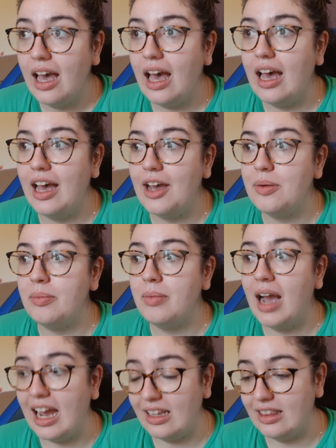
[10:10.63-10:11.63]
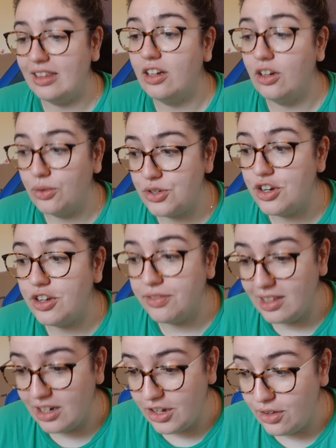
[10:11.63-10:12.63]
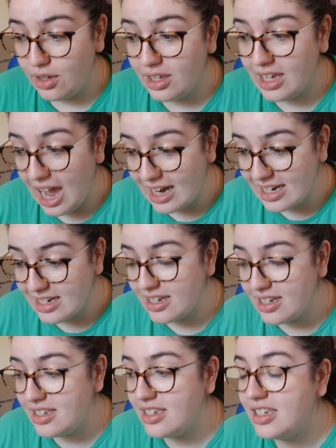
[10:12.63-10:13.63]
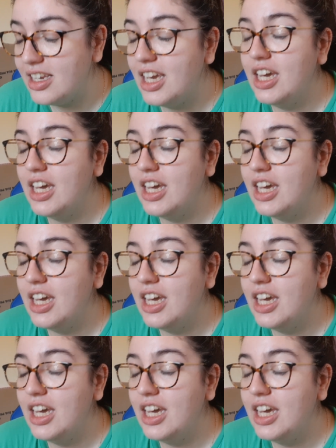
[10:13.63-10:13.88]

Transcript: and the launch of the new calendars.